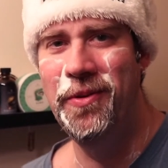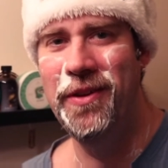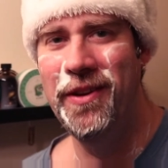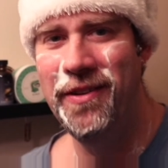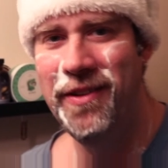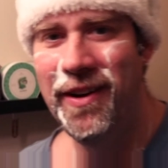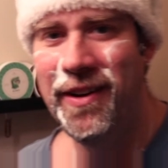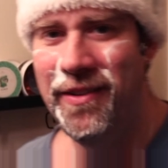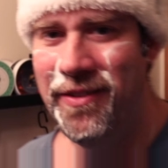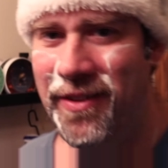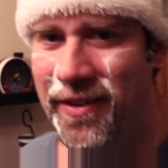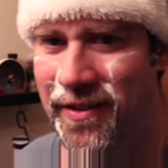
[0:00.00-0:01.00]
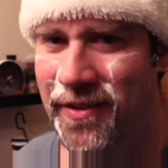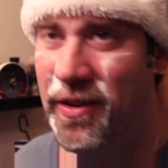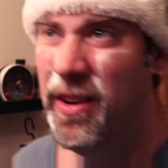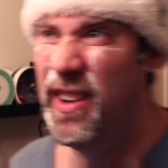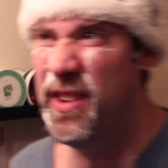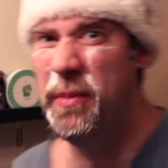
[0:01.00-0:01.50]
it with our daughters. Or
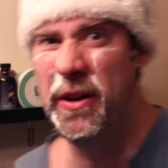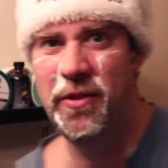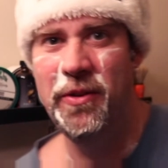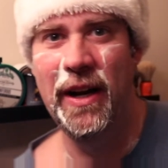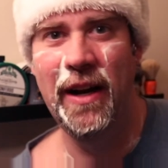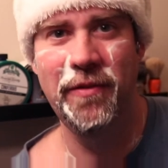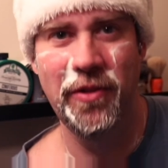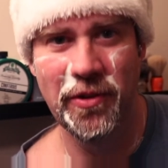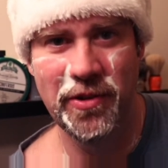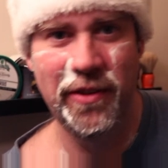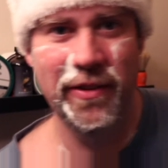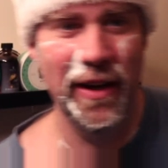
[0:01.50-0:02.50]
at least my 2.5-year-old. She's